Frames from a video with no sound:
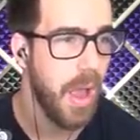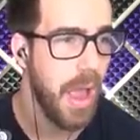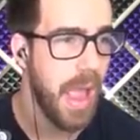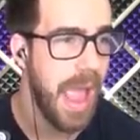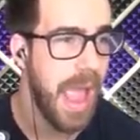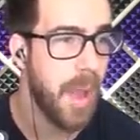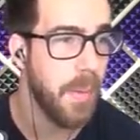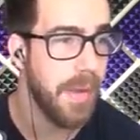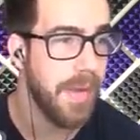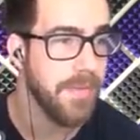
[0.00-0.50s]

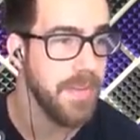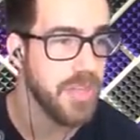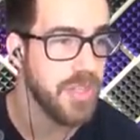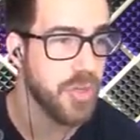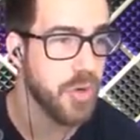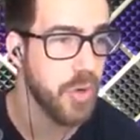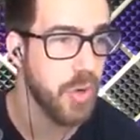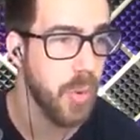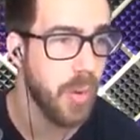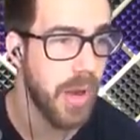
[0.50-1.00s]
Hey, we haven't
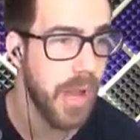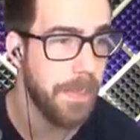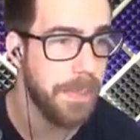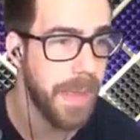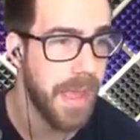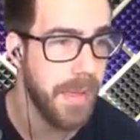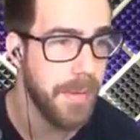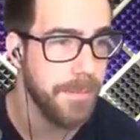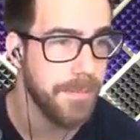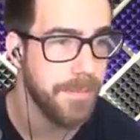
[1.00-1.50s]
screwed one up
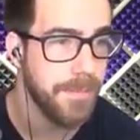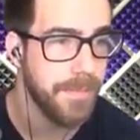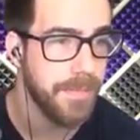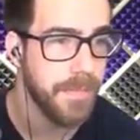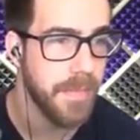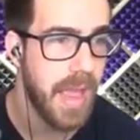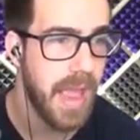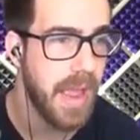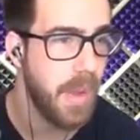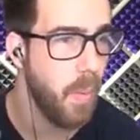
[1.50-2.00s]
yet.
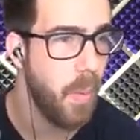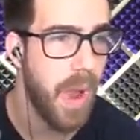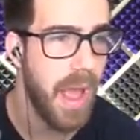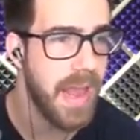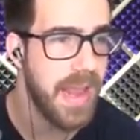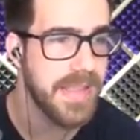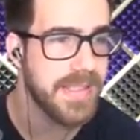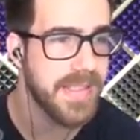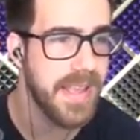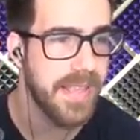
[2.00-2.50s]
I, why'd
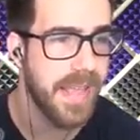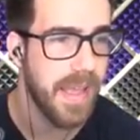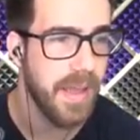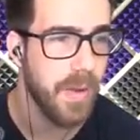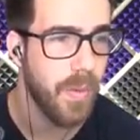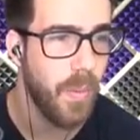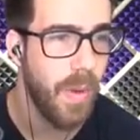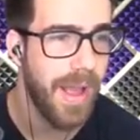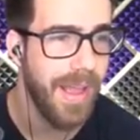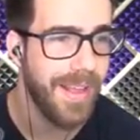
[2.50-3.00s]
I say that?
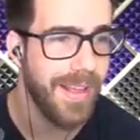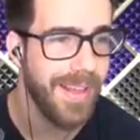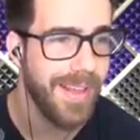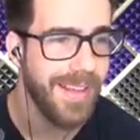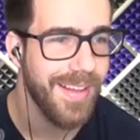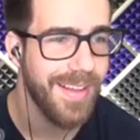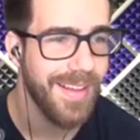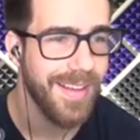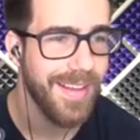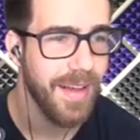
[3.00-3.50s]
Why?
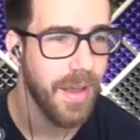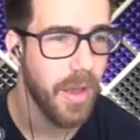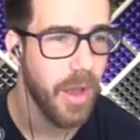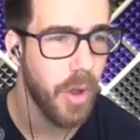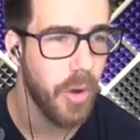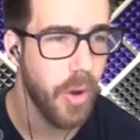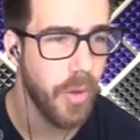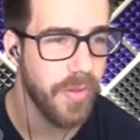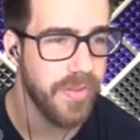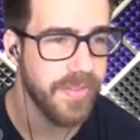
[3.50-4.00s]

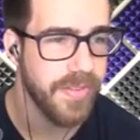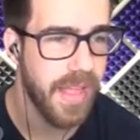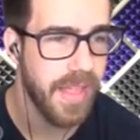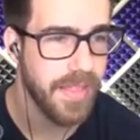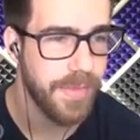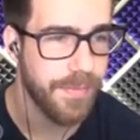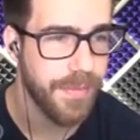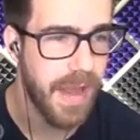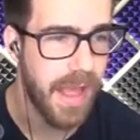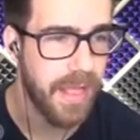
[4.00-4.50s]
Oh no, this is not
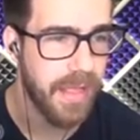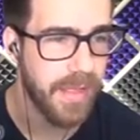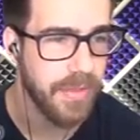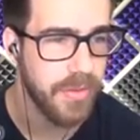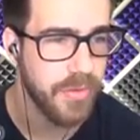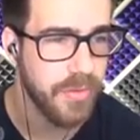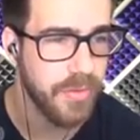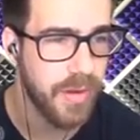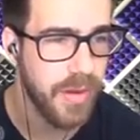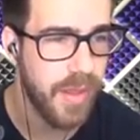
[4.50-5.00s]
the finale.
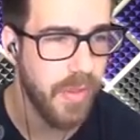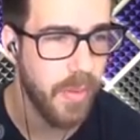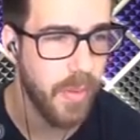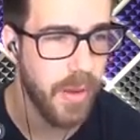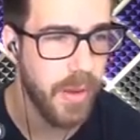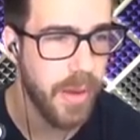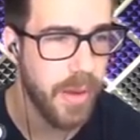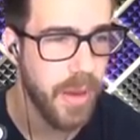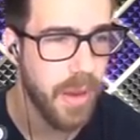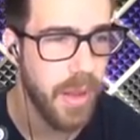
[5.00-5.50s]
There's another
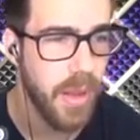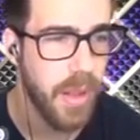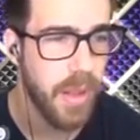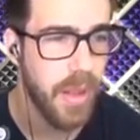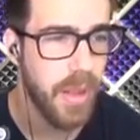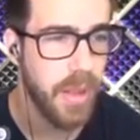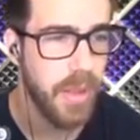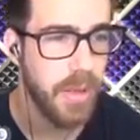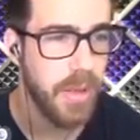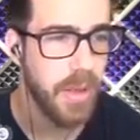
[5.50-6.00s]

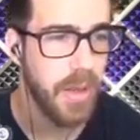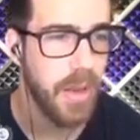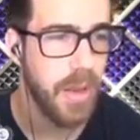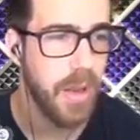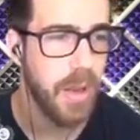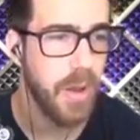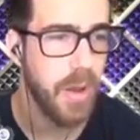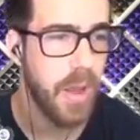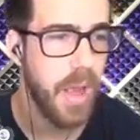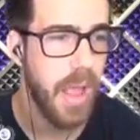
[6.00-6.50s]

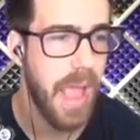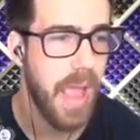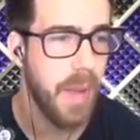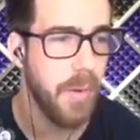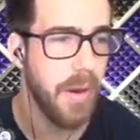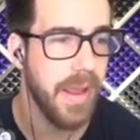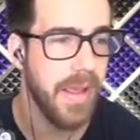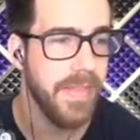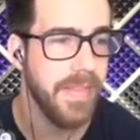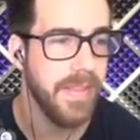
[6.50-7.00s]
one. Hey,
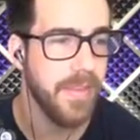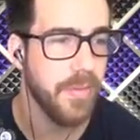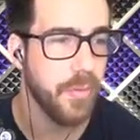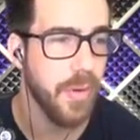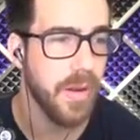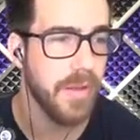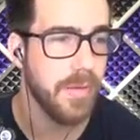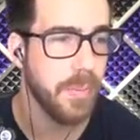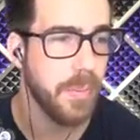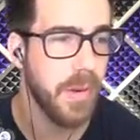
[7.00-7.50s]
we're hitting these
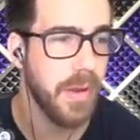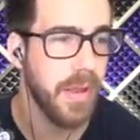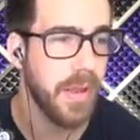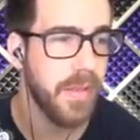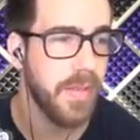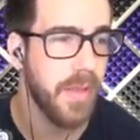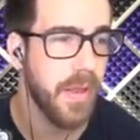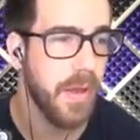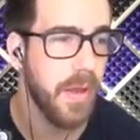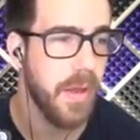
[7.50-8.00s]
rings pretty
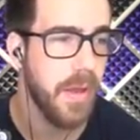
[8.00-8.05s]
good though.